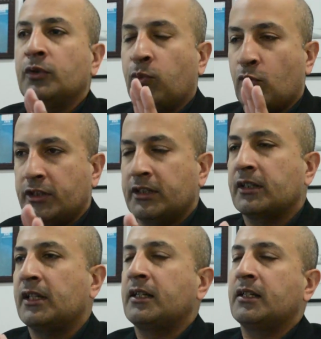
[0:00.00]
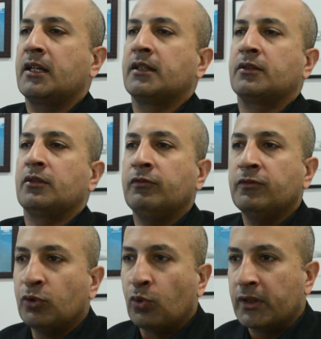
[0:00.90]
water that has
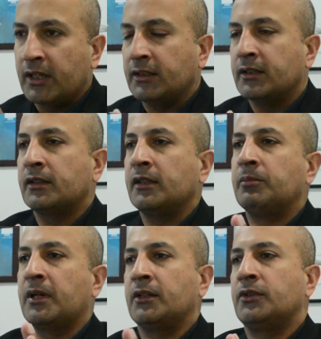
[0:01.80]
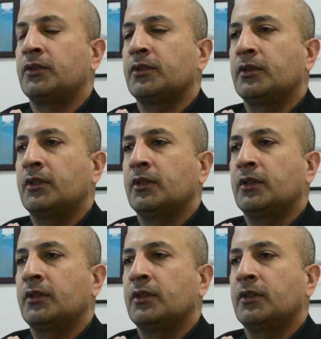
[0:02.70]
flown under the bridge.